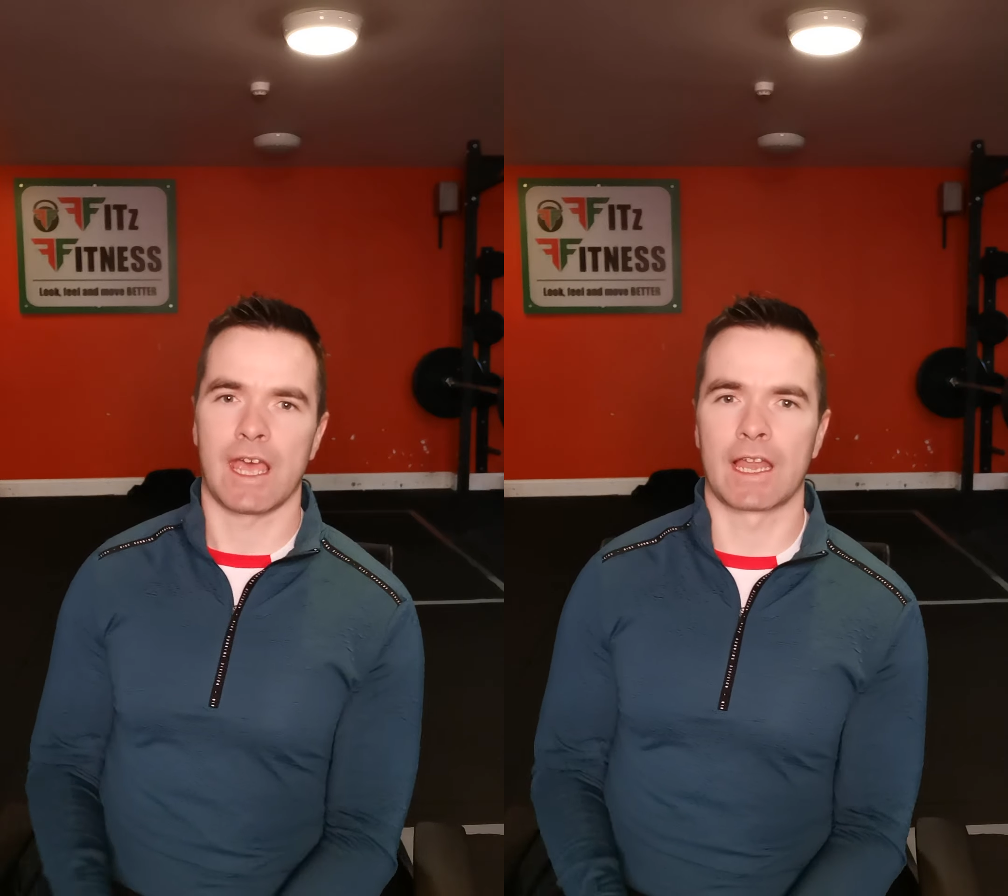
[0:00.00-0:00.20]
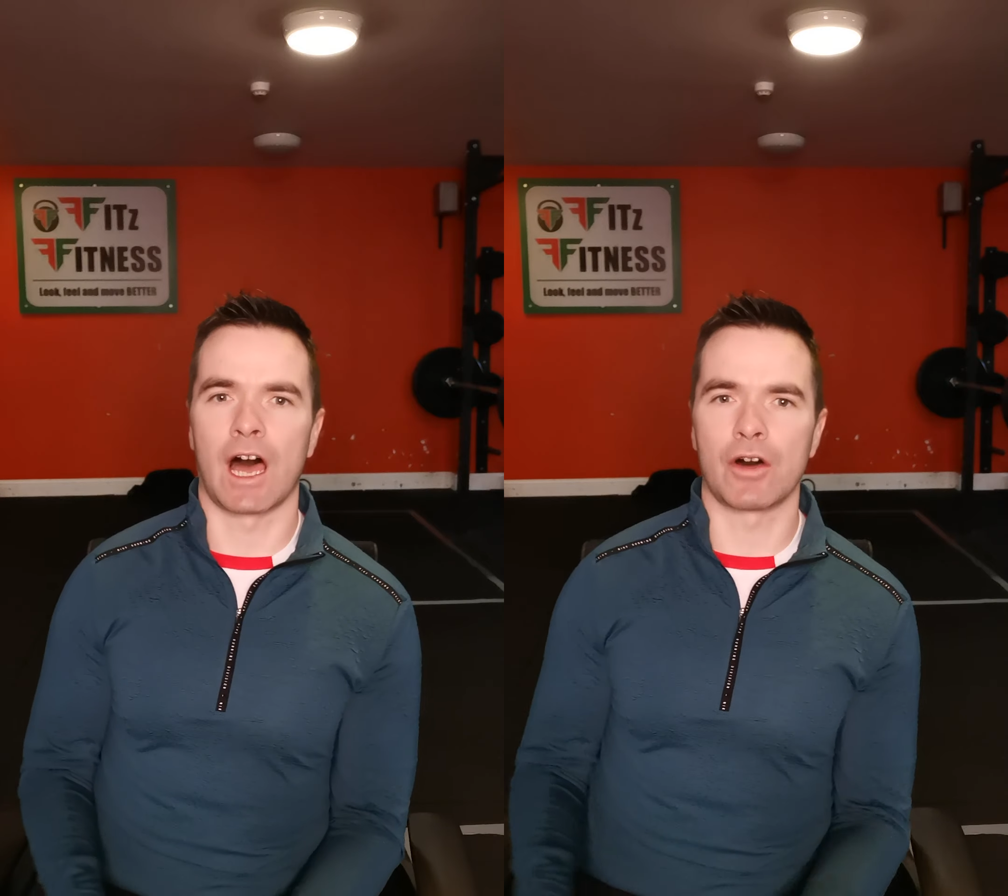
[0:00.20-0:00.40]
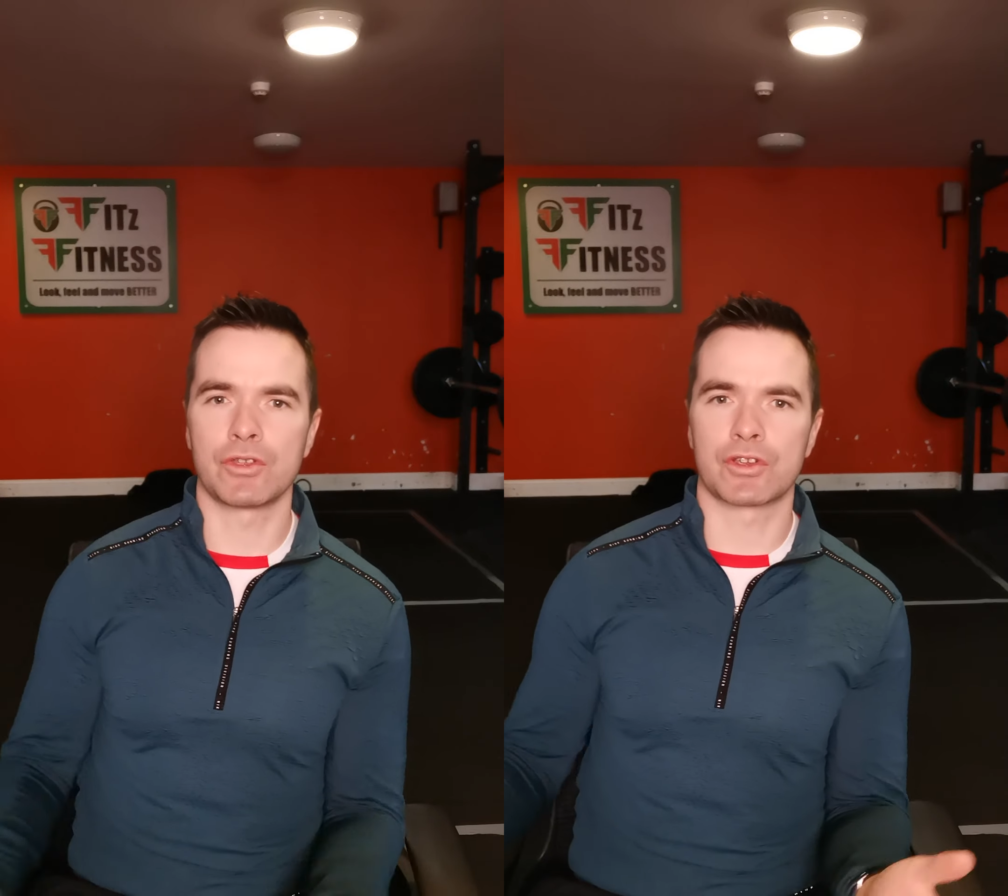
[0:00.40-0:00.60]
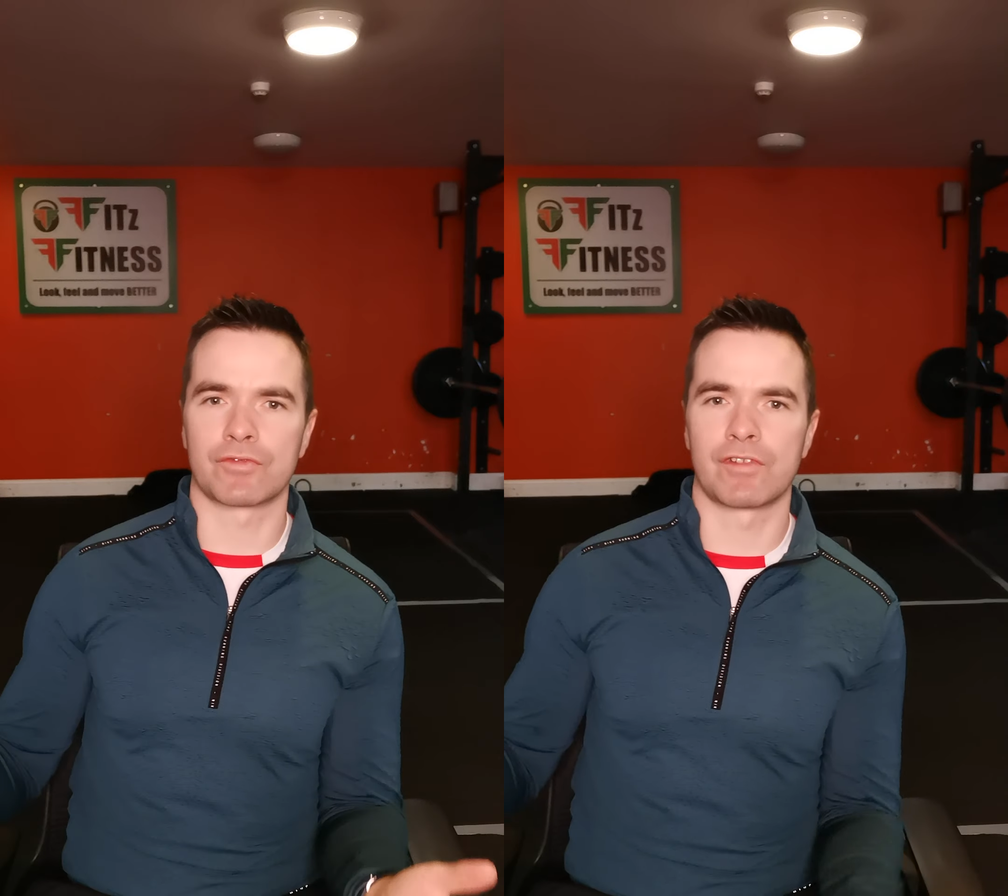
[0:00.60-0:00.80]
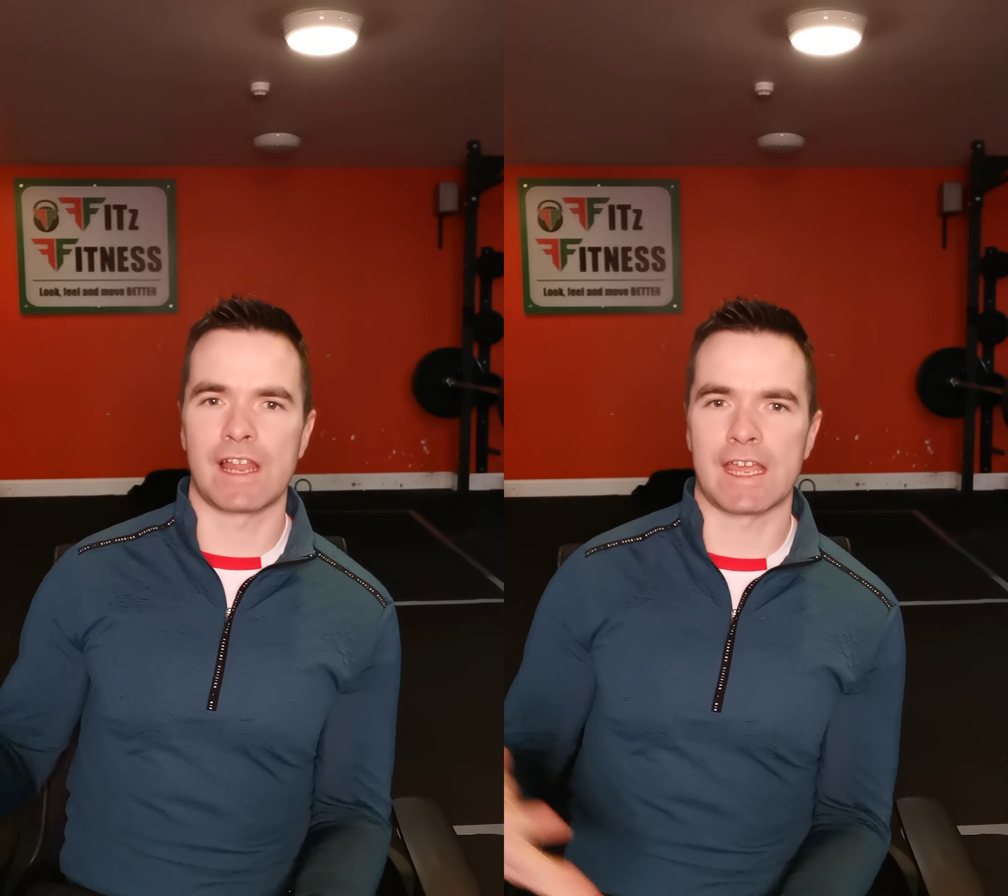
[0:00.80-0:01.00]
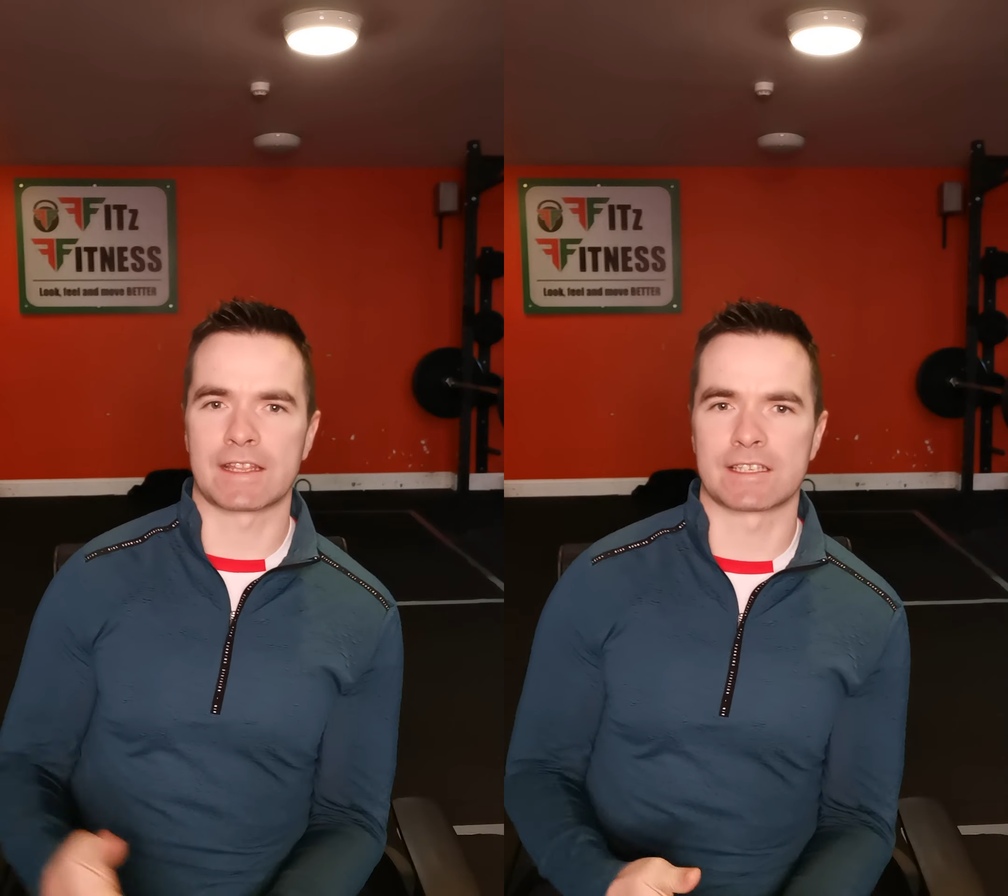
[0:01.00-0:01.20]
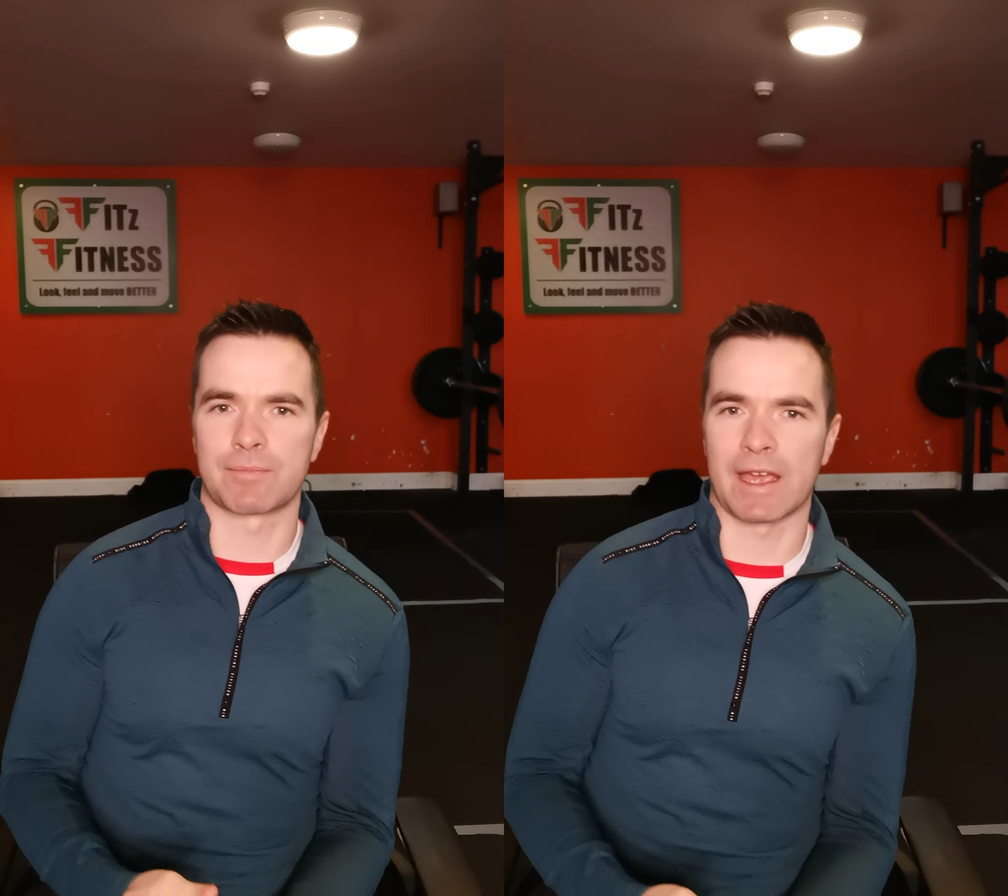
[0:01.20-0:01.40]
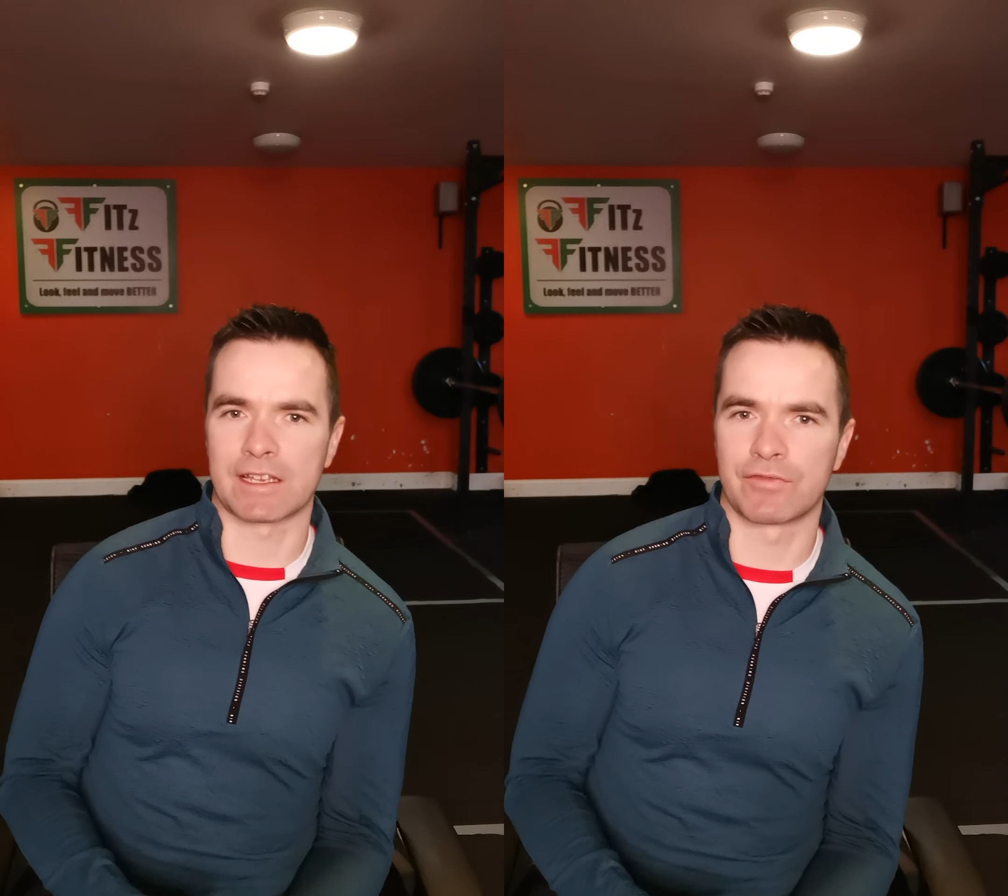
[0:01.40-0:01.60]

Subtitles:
And how you can relate this back